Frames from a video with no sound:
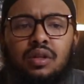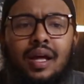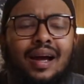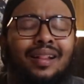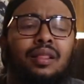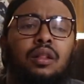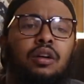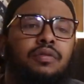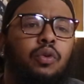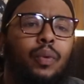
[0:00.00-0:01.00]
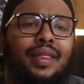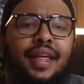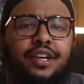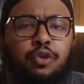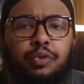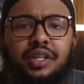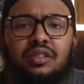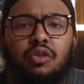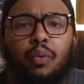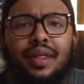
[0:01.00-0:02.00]
Like I love the way they
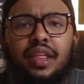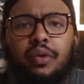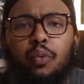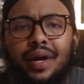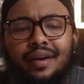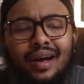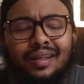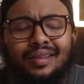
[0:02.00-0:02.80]
crease, the way they wear.